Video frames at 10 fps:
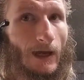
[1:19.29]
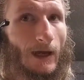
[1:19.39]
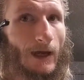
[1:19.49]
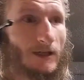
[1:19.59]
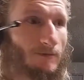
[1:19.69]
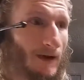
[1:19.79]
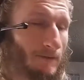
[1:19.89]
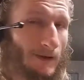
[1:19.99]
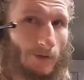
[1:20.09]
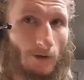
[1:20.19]
It's my
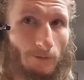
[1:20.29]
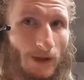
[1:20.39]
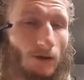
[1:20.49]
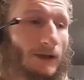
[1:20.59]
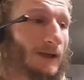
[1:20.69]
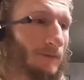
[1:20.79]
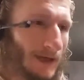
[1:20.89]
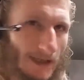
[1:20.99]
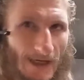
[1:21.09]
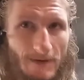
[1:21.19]
memorabilia, my
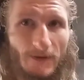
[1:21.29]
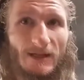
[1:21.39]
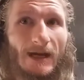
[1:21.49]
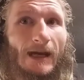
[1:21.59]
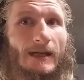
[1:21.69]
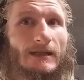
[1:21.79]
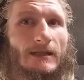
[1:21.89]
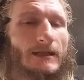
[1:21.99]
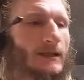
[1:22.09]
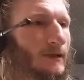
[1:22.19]

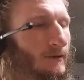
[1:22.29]
keepsakes.